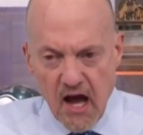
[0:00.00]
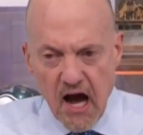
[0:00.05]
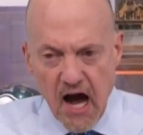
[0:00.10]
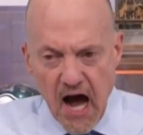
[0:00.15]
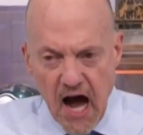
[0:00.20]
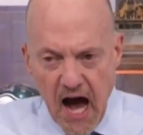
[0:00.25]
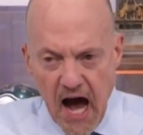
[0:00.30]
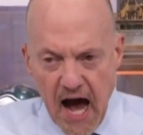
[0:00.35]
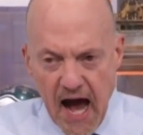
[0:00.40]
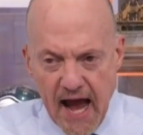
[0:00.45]

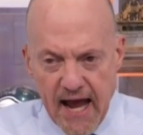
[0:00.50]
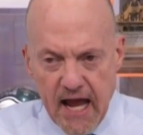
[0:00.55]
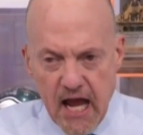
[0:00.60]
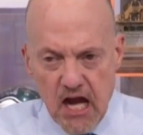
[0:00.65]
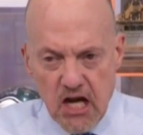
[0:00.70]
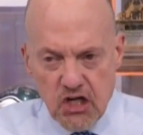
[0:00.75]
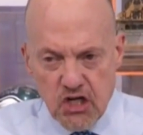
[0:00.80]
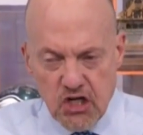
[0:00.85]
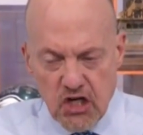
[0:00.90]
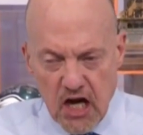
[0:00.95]
I
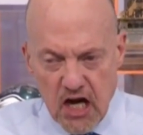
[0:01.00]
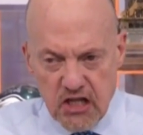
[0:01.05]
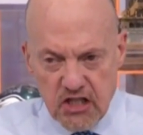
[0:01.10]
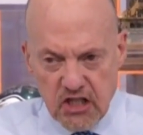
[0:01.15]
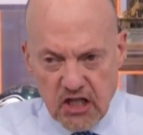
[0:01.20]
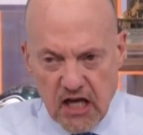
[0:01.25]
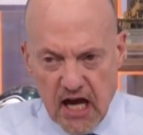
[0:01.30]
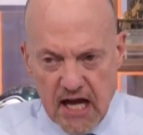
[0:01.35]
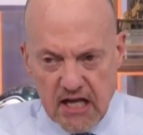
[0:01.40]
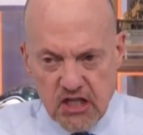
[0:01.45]

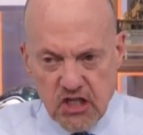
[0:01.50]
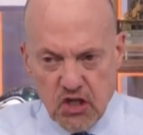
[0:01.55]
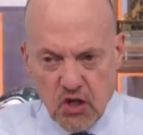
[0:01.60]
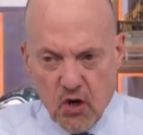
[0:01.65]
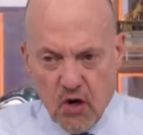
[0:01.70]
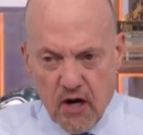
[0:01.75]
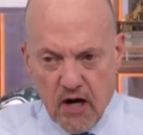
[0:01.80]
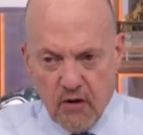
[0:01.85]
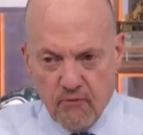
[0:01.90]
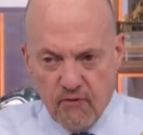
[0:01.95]
just got
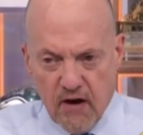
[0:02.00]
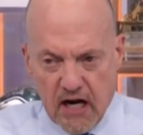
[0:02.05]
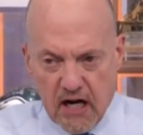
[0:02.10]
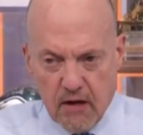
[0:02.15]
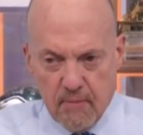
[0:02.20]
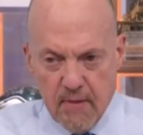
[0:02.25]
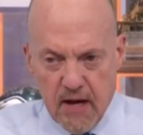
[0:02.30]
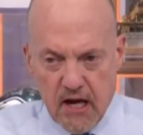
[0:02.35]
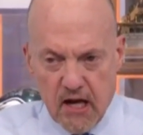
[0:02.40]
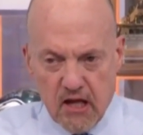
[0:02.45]
started
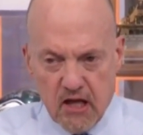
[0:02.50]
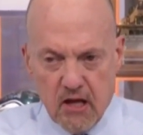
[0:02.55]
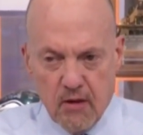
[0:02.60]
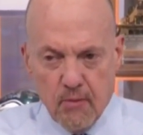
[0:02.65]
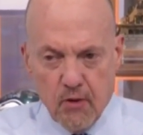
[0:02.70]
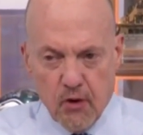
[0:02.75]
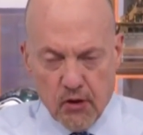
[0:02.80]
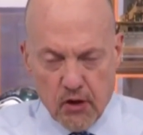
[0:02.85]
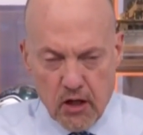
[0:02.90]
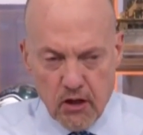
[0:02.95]
recommending
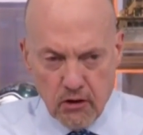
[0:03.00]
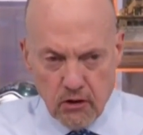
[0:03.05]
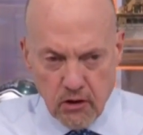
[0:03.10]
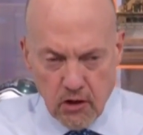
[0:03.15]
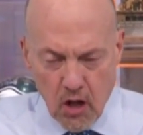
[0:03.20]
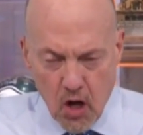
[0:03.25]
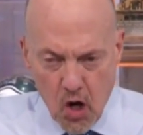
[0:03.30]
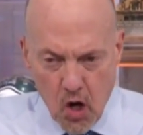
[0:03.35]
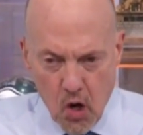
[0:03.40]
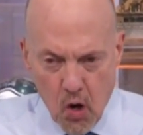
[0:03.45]
them on a
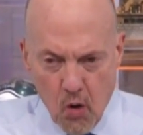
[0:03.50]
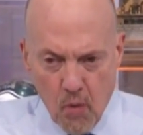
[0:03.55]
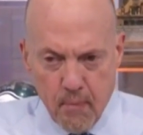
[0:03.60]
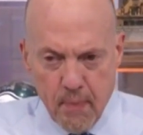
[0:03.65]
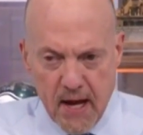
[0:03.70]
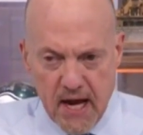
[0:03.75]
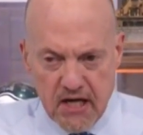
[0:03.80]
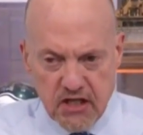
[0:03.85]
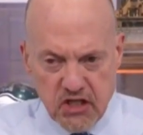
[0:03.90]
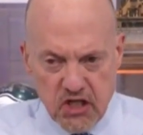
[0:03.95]
low
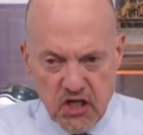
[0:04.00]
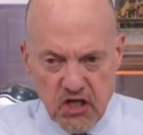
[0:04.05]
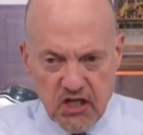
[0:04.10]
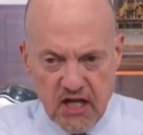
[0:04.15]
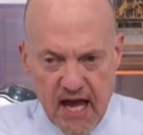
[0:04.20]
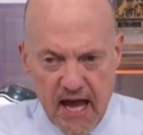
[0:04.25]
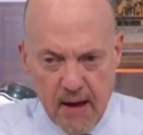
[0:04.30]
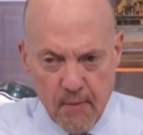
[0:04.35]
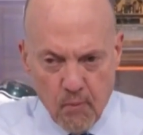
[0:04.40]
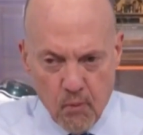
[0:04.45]

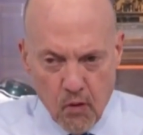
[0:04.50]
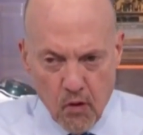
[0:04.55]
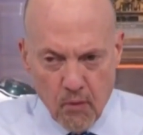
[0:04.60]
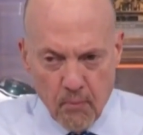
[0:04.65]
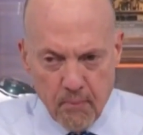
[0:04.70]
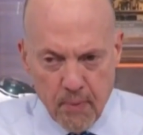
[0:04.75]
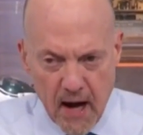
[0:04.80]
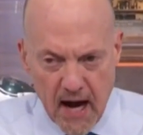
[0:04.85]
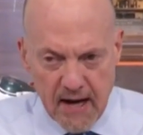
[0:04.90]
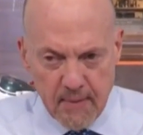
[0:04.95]
basis and will
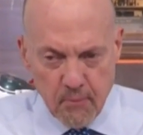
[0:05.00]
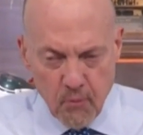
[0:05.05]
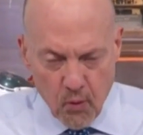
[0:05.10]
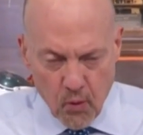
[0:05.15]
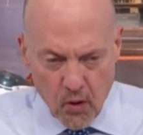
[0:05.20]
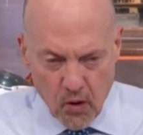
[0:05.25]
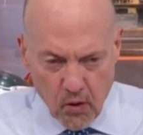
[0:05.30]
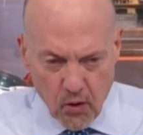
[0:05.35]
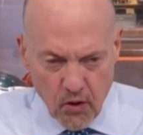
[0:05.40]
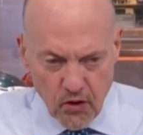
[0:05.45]
buy
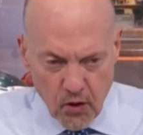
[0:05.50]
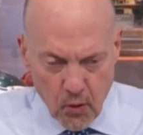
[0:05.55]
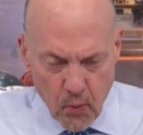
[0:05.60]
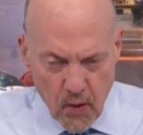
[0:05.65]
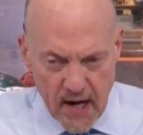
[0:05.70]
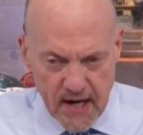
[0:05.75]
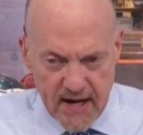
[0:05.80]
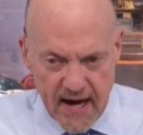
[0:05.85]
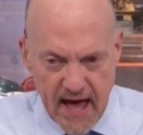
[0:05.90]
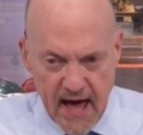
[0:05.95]
more on the
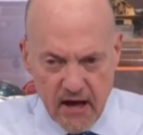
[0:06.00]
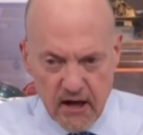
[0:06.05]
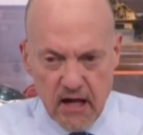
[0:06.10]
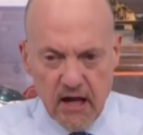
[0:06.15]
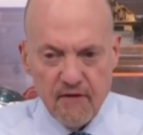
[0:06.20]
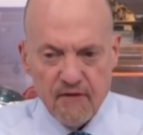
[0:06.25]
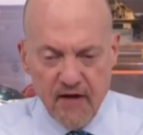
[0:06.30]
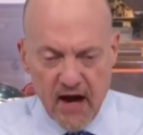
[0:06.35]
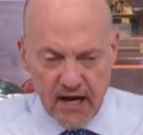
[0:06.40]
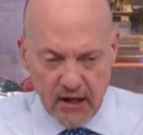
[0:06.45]
way down
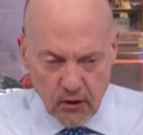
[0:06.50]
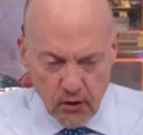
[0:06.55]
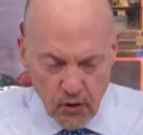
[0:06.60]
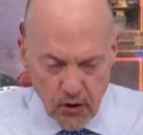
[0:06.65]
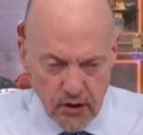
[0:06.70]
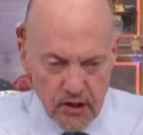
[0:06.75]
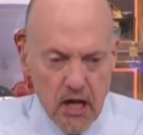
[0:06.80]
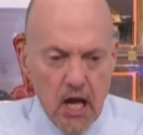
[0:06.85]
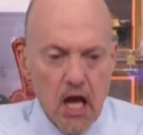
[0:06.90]
if I could.